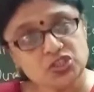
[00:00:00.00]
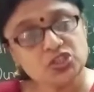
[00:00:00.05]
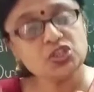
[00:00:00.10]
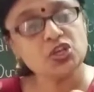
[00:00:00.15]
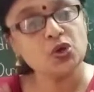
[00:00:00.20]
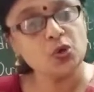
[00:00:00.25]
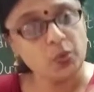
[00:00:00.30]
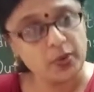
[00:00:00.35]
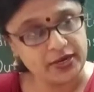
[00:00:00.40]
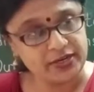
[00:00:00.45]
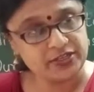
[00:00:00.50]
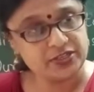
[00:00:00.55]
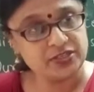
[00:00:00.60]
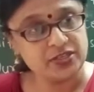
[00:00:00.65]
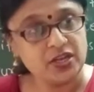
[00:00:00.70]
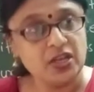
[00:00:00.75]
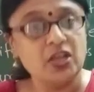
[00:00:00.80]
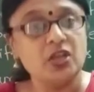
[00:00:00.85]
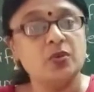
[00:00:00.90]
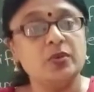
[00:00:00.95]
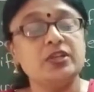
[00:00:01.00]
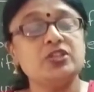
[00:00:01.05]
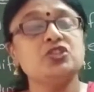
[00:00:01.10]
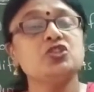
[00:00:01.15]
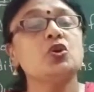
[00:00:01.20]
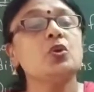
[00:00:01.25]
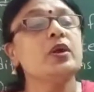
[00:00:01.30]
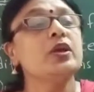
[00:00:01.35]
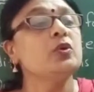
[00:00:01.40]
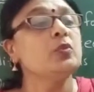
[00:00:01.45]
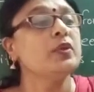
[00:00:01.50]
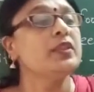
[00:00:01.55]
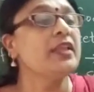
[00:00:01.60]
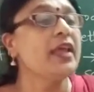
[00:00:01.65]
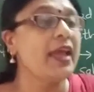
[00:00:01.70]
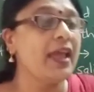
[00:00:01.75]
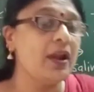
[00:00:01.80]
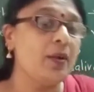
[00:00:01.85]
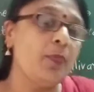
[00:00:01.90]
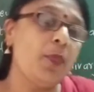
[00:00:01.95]
chew it. We chew it with the
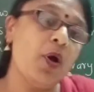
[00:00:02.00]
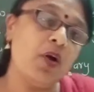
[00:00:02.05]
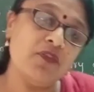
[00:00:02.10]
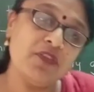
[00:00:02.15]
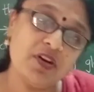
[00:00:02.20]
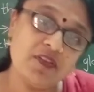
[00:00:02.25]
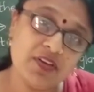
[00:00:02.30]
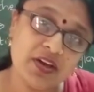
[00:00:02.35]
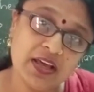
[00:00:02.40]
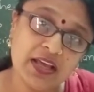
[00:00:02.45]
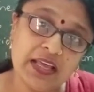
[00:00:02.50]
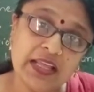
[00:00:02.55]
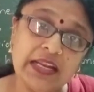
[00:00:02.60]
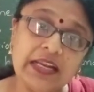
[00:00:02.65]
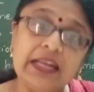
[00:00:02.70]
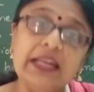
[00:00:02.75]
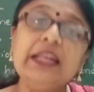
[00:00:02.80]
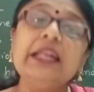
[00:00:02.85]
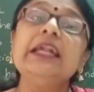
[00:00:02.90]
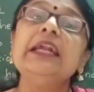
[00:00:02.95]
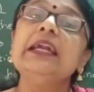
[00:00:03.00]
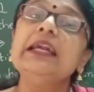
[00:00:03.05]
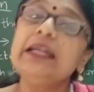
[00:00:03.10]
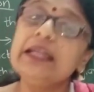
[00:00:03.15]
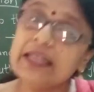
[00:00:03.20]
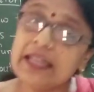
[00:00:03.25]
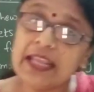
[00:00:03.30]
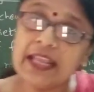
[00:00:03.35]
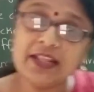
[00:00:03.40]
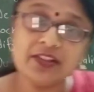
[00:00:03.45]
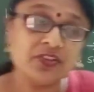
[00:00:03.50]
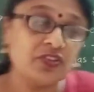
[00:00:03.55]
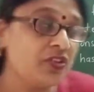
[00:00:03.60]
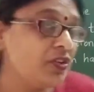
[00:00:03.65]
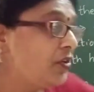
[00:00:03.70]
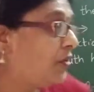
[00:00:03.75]
help of our teeth,